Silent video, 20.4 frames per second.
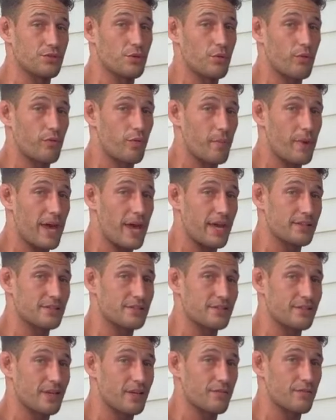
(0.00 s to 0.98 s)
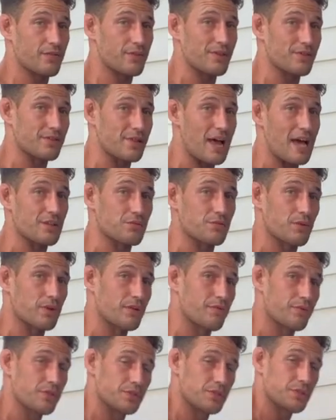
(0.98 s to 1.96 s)
Do it from a headstand for this last one
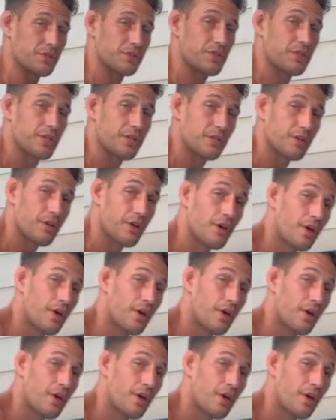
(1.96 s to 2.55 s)
if you're still here.